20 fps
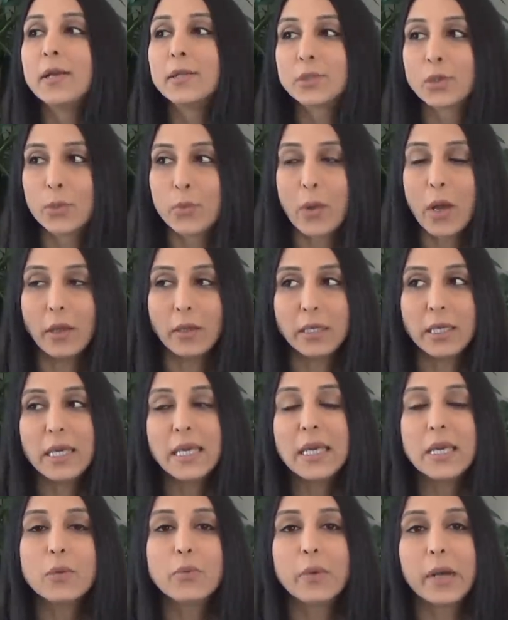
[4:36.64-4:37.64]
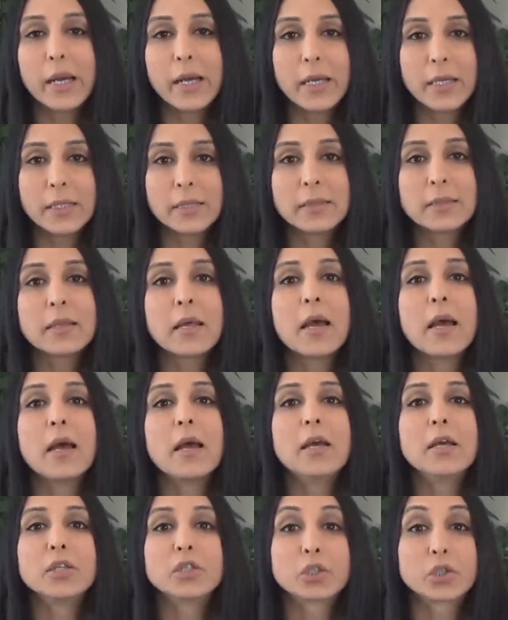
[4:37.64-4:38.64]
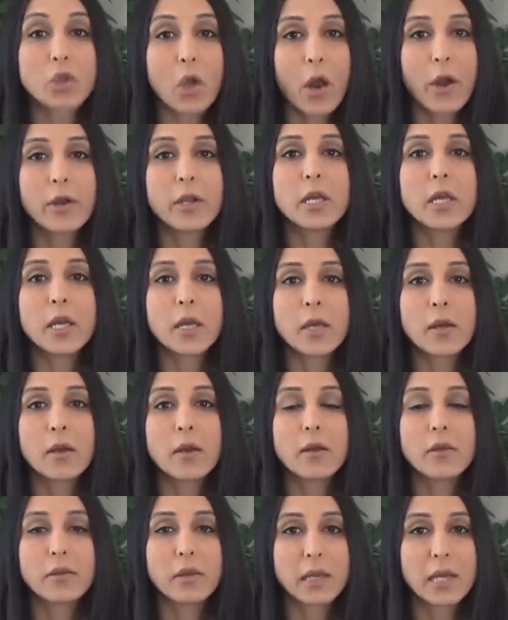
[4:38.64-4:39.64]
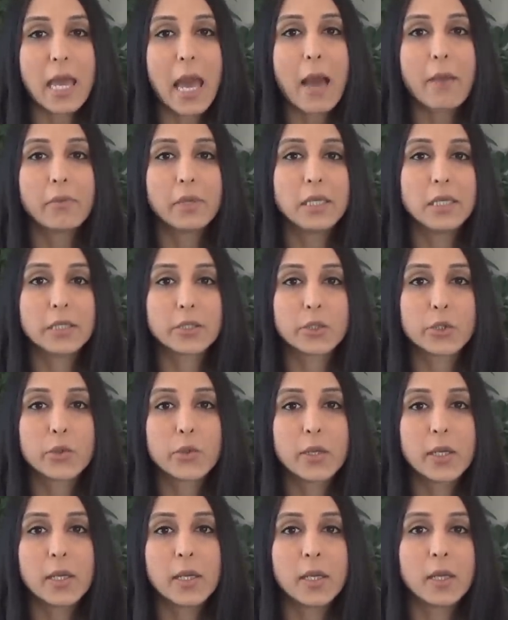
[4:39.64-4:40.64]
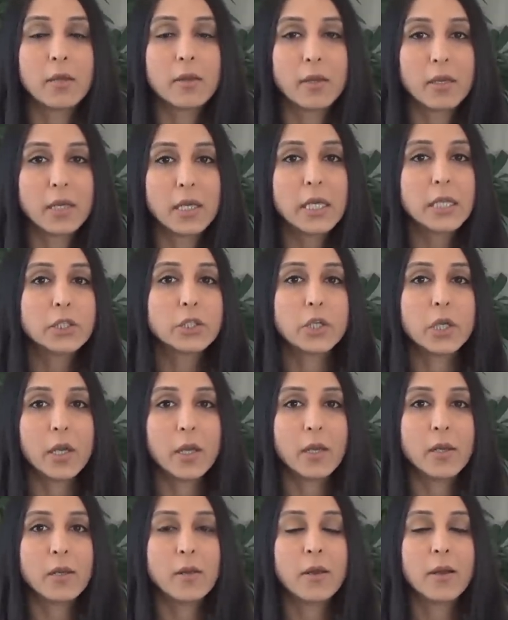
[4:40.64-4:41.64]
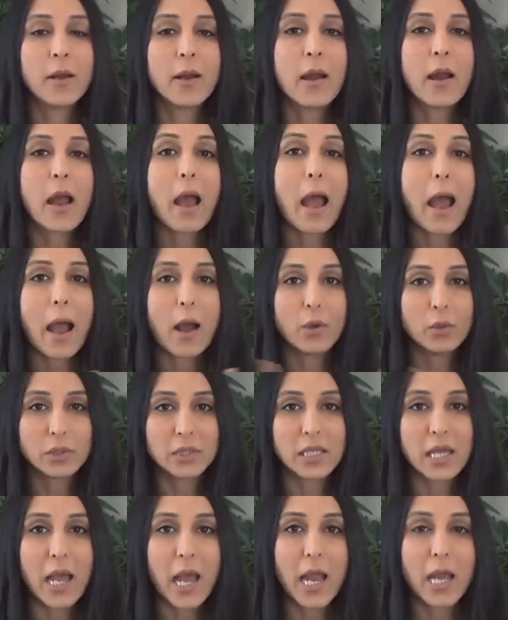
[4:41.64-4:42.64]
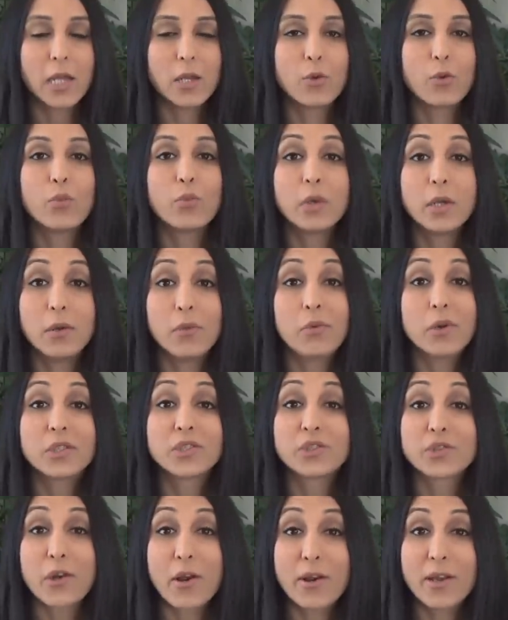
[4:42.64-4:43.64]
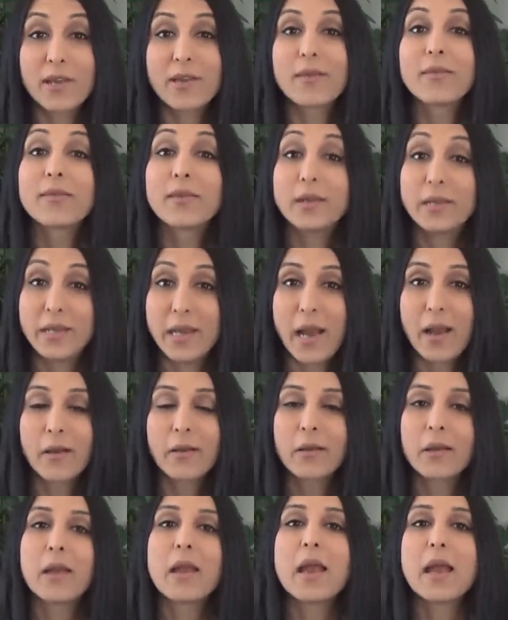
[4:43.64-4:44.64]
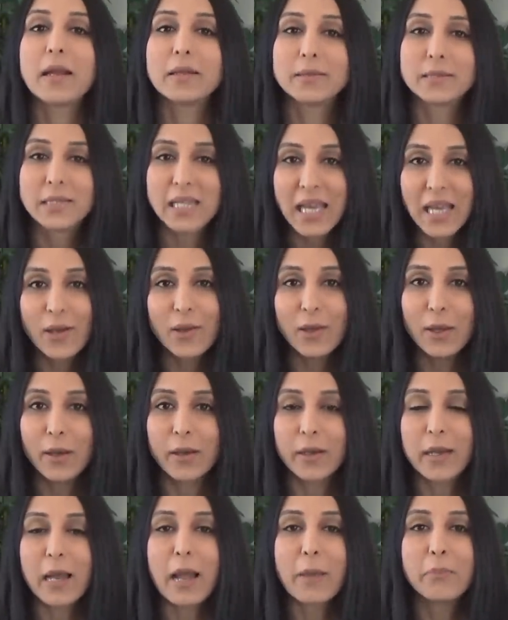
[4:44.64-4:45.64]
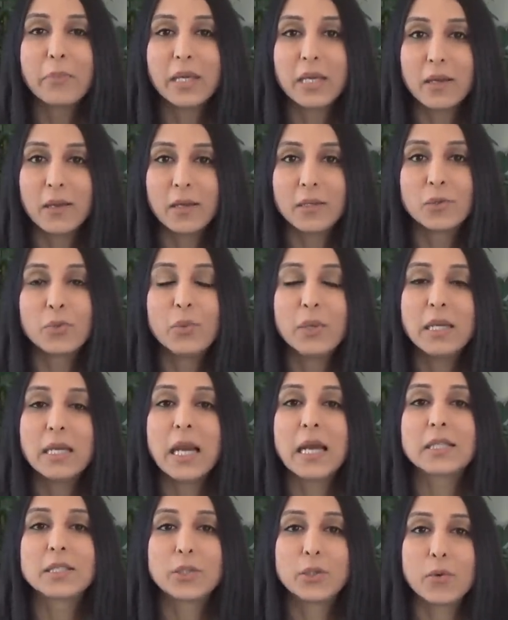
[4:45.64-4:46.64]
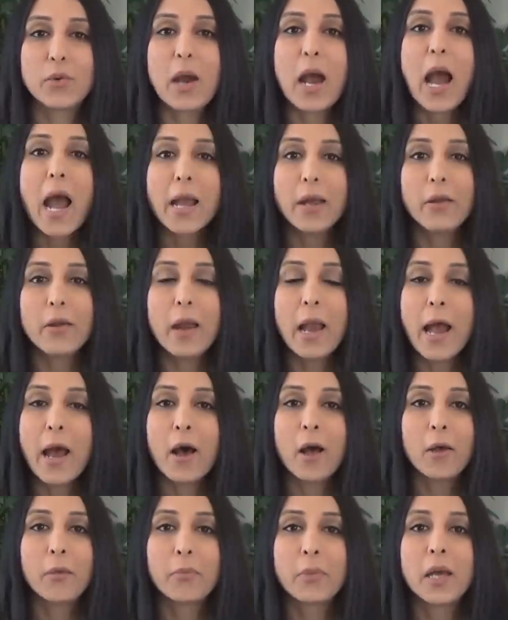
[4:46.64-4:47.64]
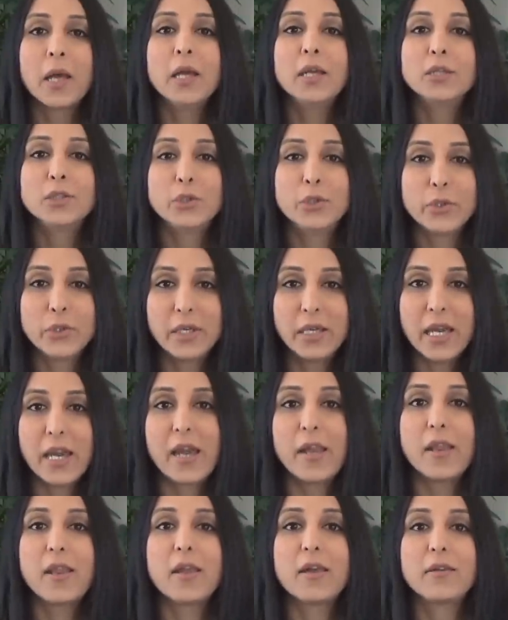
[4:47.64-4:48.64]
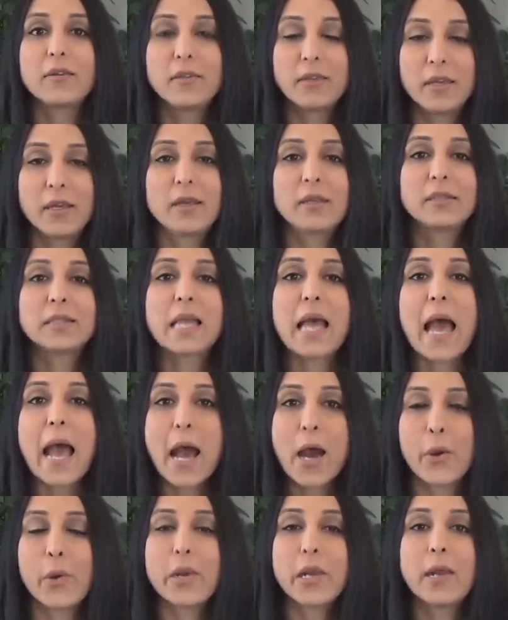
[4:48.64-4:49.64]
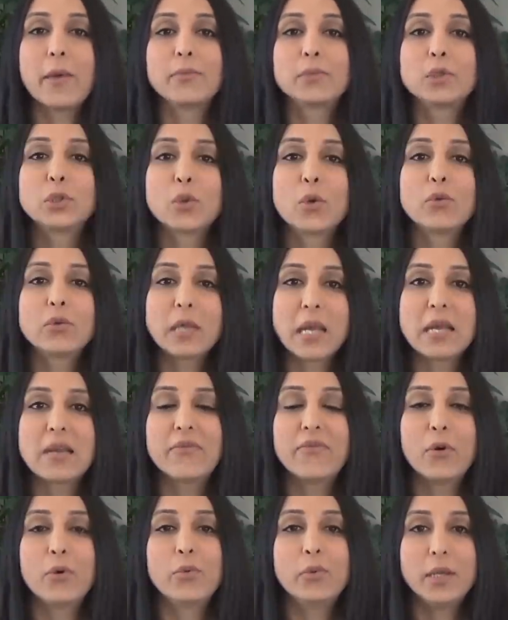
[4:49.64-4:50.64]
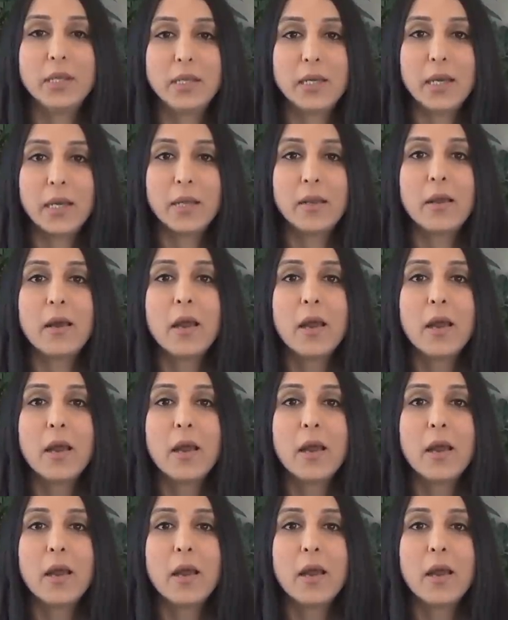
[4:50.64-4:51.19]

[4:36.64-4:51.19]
So while he was starting the cabinetry in the kitchen, outside we were starting the deck. And take a look because we had to hire help to get this out. And I'm so thankful we did.